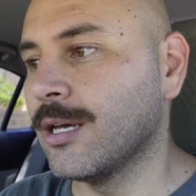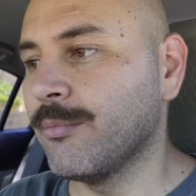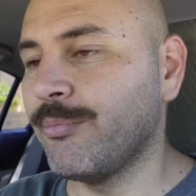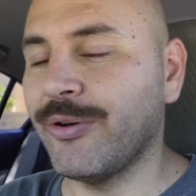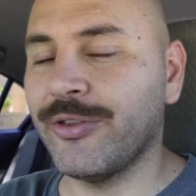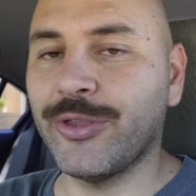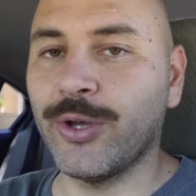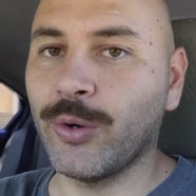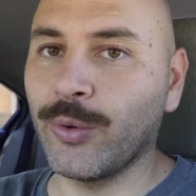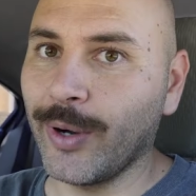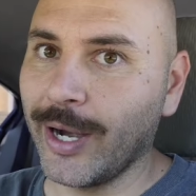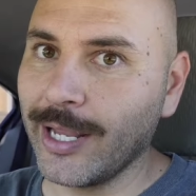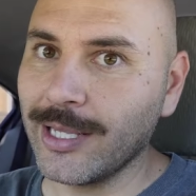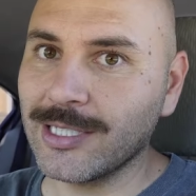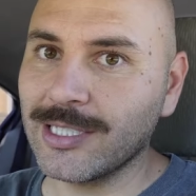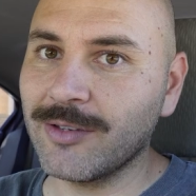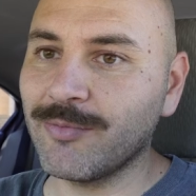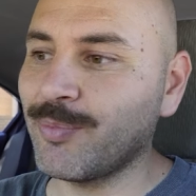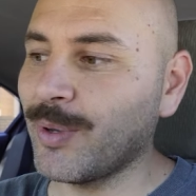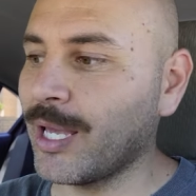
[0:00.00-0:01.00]
But the
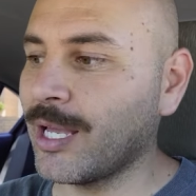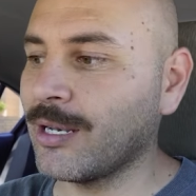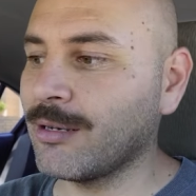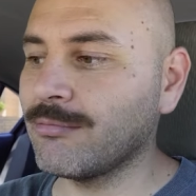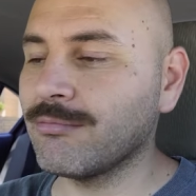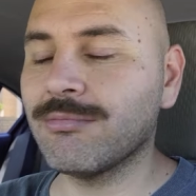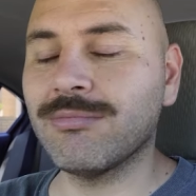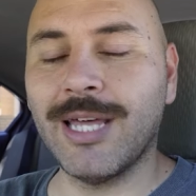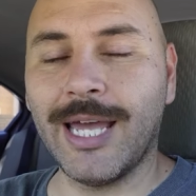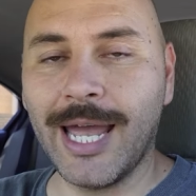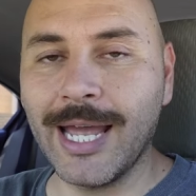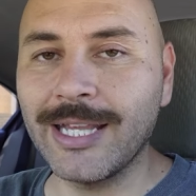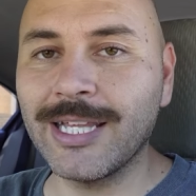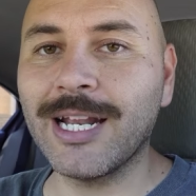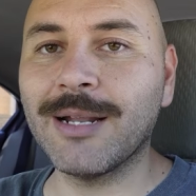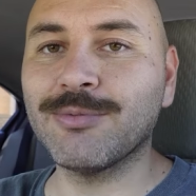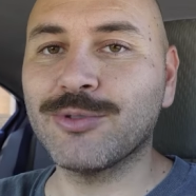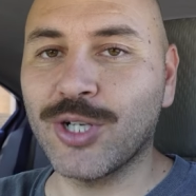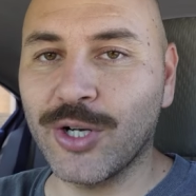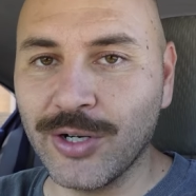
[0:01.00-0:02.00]
rates have been, they
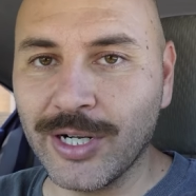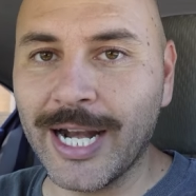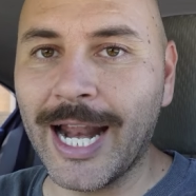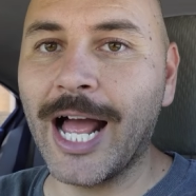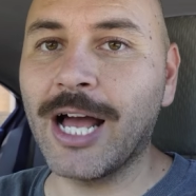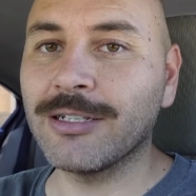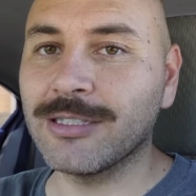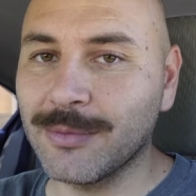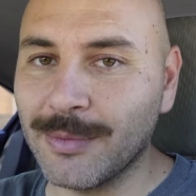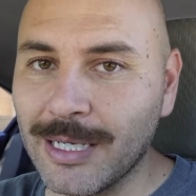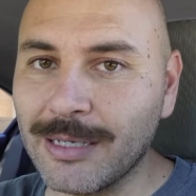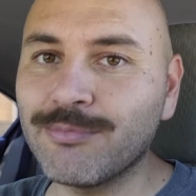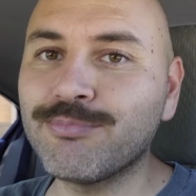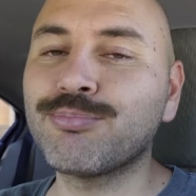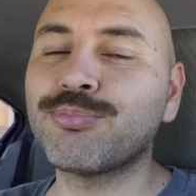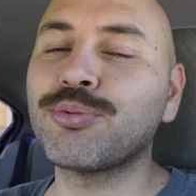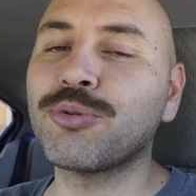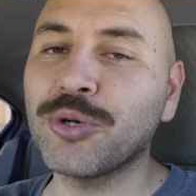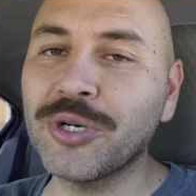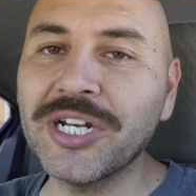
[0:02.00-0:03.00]
ended up turning out to be
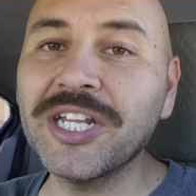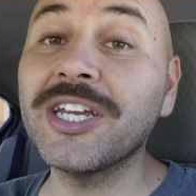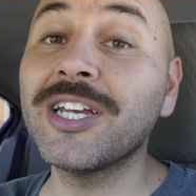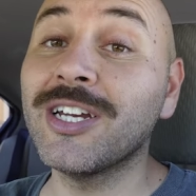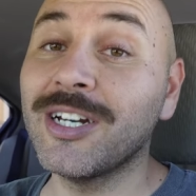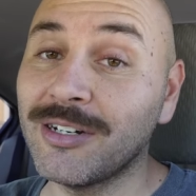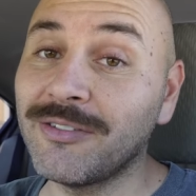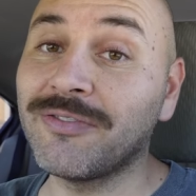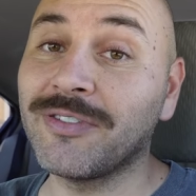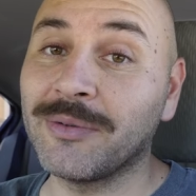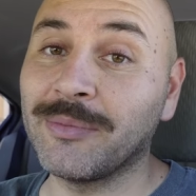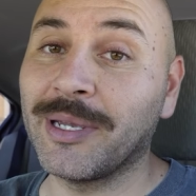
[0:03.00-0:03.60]
pretty good for